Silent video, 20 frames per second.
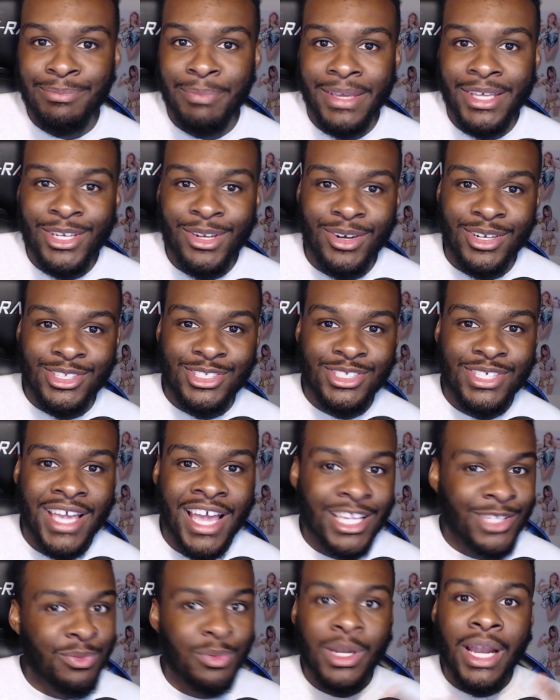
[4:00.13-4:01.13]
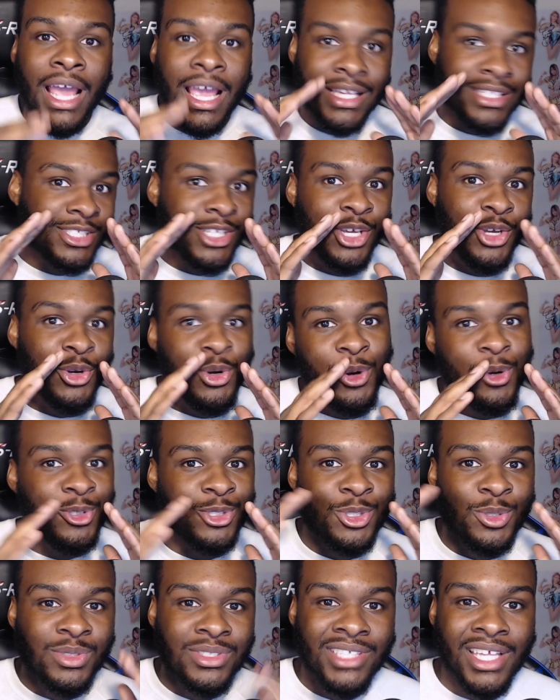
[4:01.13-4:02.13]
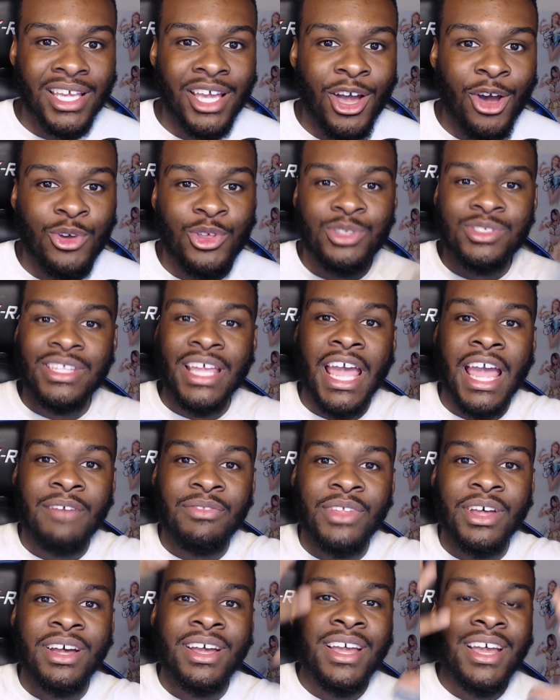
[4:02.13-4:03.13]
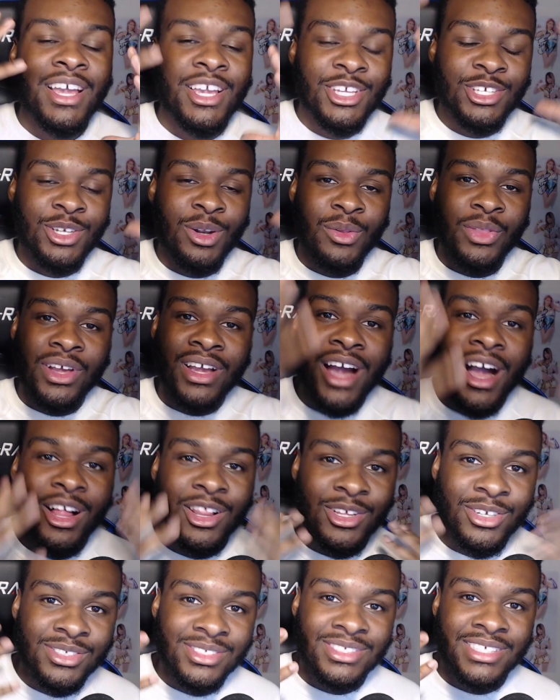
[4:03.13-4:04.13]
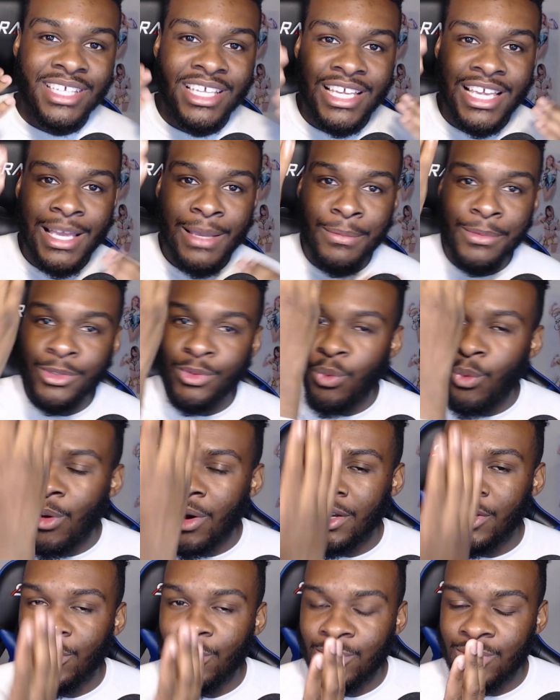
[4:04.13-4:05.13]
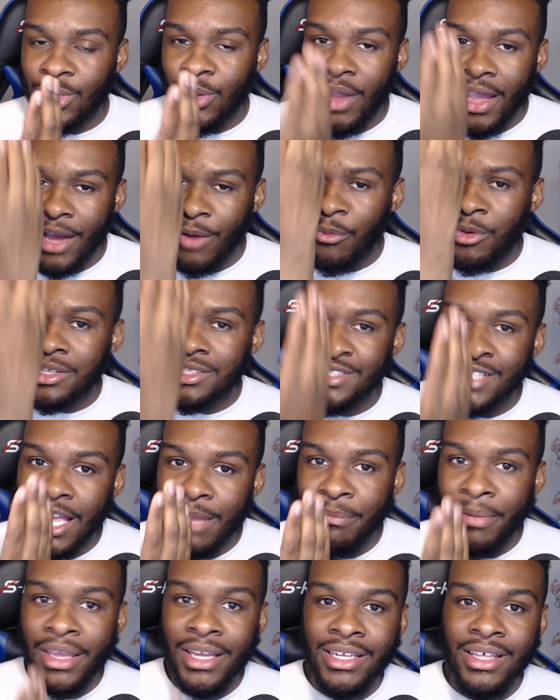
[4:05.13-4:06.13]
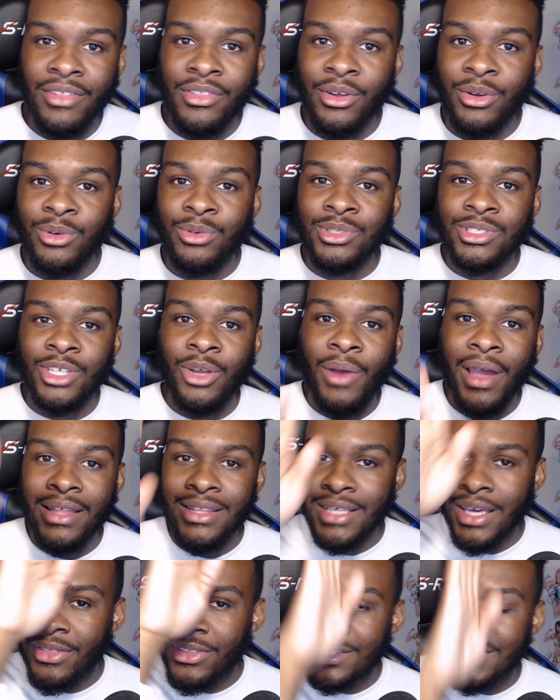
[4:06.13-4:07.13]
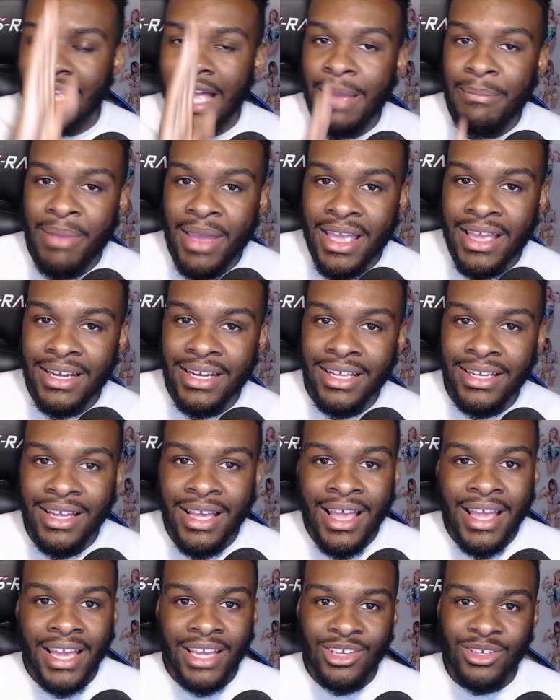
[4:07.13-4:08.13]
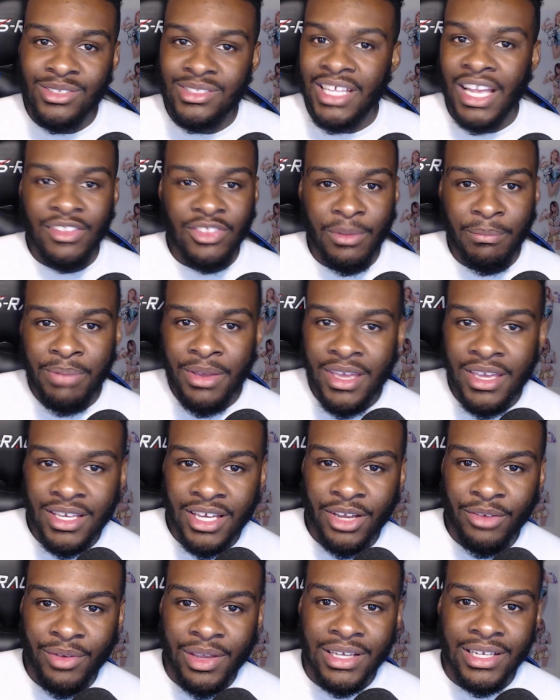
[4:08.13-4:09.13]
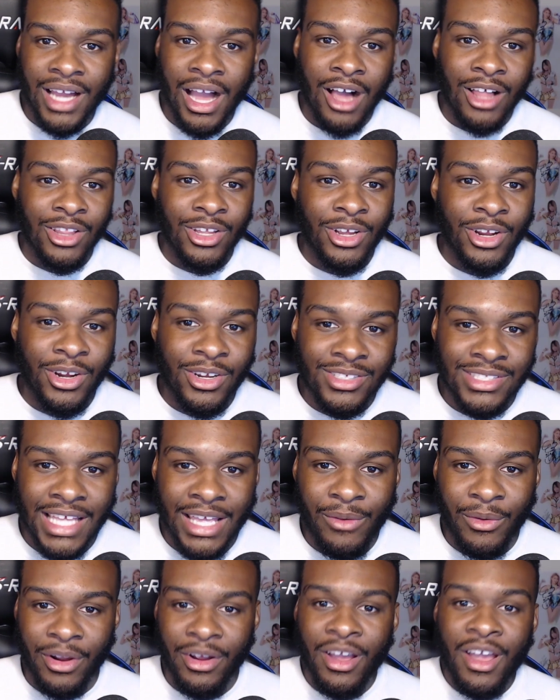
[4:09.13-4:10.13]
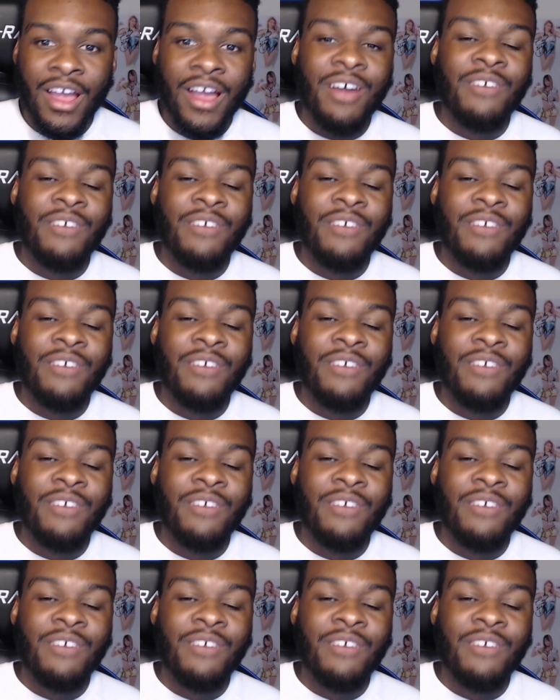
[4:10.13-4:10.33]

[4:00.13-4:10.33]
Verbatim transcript: beating on the chest. When I say Us, you say, oh, used to have the, you know, the color schemes. One Uso had one side painted, the other Uso had the other side painted. He used to have the pink and green colors. They were